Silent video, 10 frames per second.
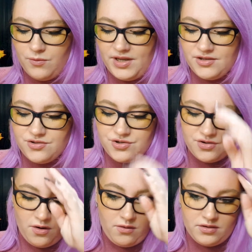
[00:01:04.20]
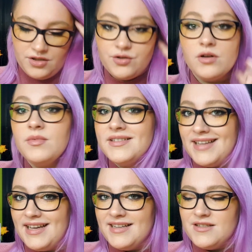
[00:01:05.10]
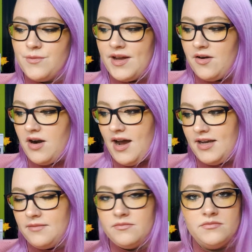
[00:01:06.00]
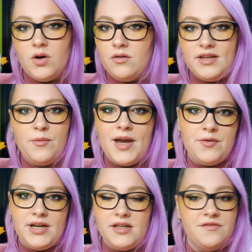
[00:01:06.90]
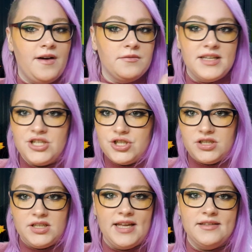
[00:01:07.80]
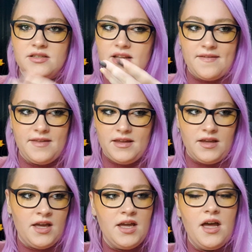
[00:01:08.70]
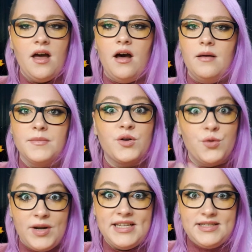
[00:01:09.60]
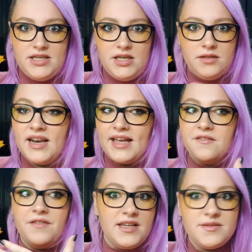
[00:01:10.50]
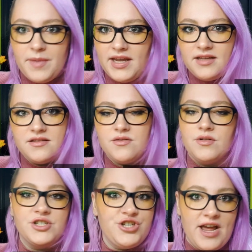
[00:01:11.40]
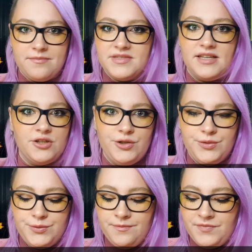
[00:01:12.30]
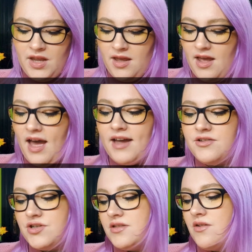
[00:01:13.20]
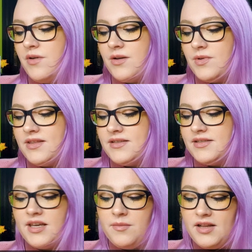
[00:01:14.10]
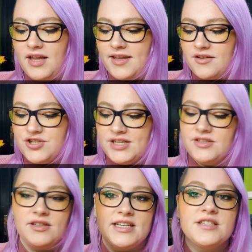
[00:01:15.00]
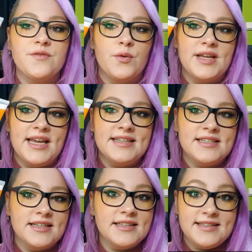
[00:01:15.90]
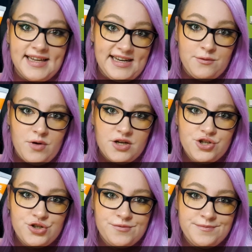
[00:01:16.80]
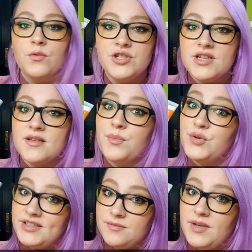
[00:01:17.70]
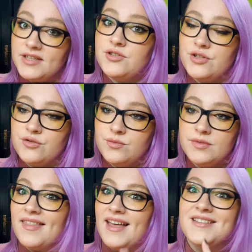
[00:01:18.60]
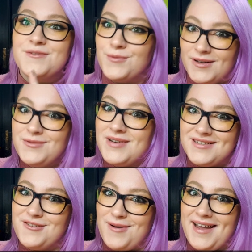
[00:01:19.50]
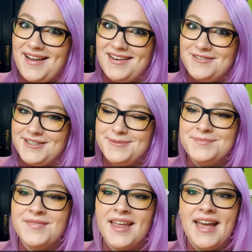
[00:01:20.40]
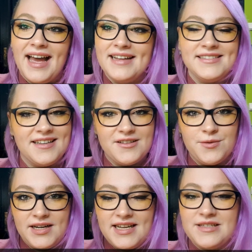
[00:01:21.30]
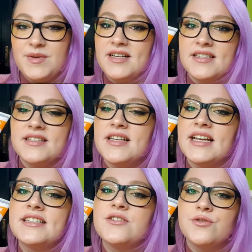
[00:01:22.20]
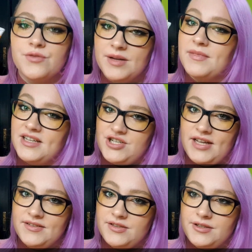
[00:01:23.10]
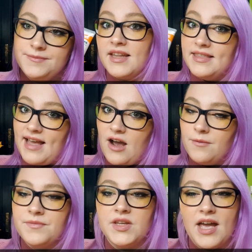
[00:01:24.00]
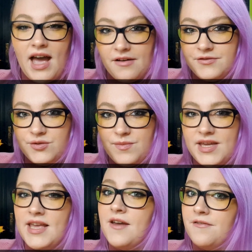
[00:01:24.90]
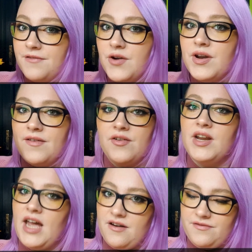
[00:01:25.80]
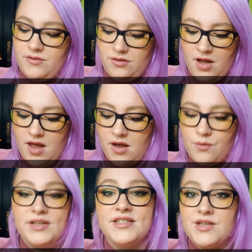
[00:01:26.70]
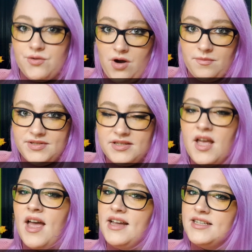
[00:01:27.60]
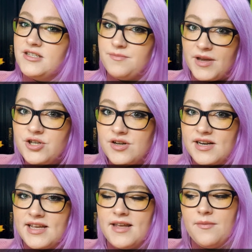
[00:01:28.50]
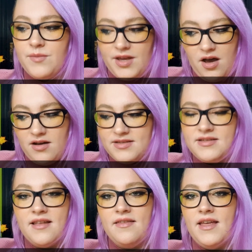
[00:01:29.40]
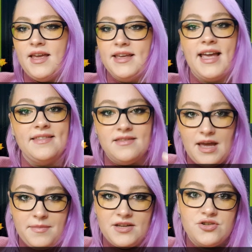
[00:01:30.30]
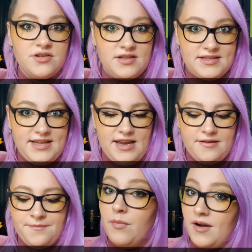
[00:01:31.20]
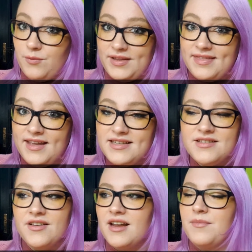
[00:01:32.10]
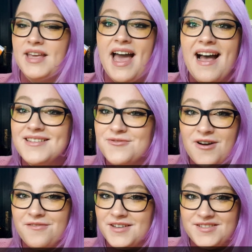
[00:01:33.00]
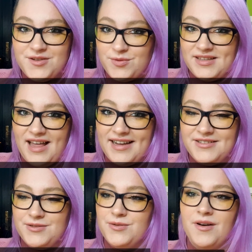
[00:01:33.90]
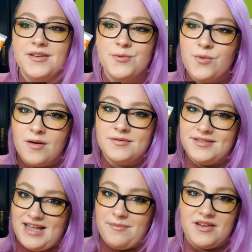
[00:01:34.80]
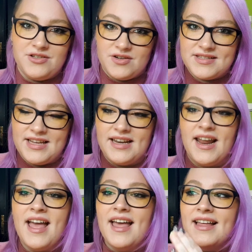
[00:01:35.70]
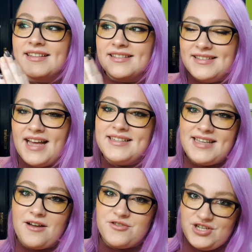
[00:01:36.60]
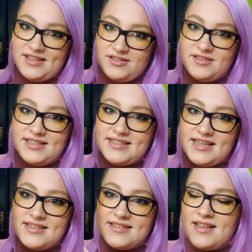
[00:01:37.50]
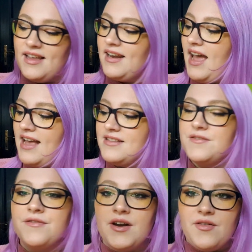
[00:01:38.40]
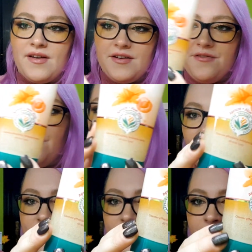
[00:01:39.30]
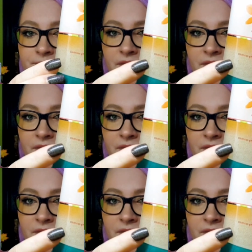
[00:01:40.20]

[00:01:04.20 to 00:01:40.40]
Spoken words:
which on normal days where I'm only wearing foundation and nothing crazy like face paints or gems and glue, I just go in with this Himalaya Gentle Exfoliating Daily Wash, which has a pretty big tube. That's one reason why I love it. And the other one is because it's extremely gentle. Now, you have to be very careful with scrubs, especially because they can damage the skin. But with this, you can be as rough as you would like to. You won't damage your skin. That's how gentle this is. It has very fine